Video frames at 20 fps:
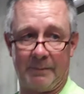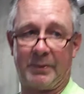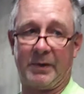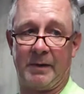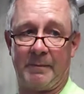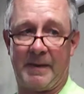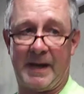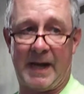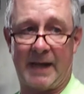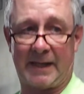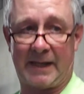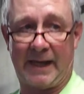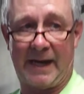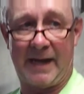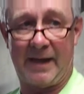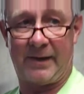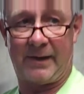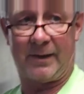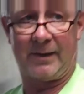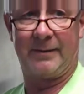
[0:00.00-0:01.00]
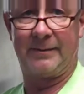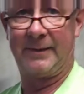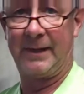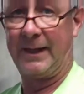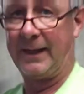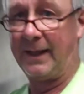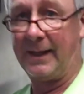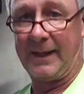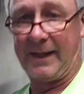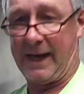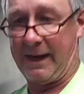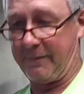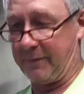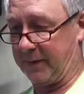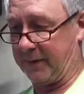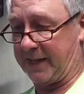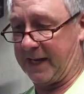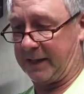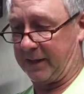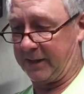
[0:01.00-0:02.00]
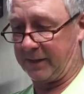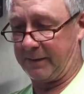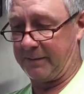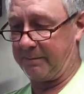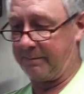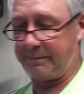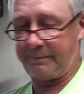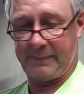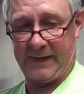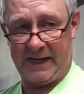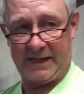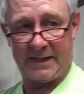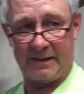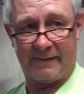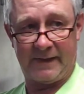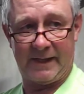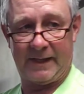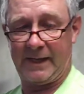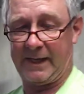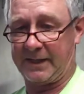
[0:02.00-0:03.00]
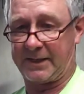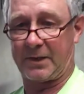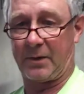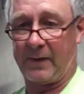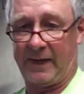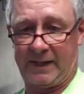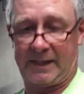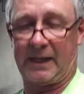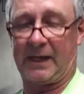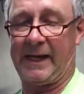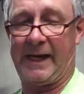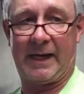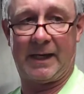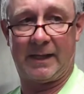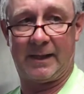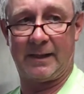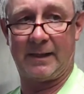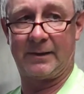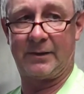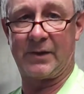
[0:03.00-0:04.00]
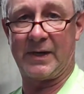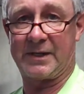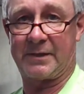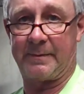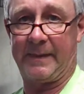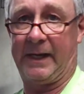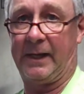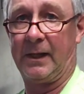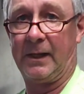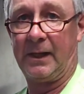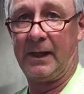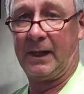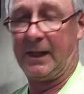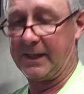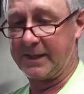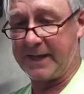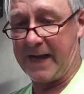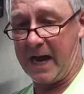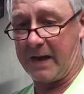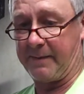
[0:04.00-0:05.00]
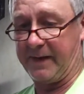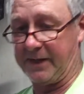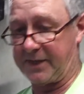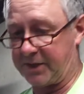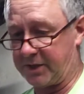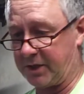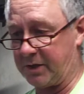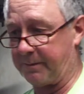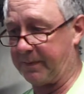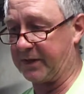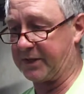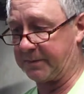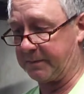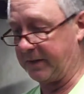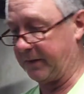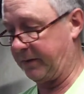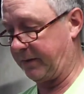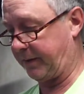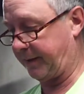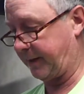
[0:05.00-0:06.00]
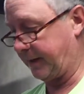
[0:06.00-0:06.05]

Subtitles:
put it back together, even with that little piece of it, it's going to leak. Trust me. It's got to be super smooth.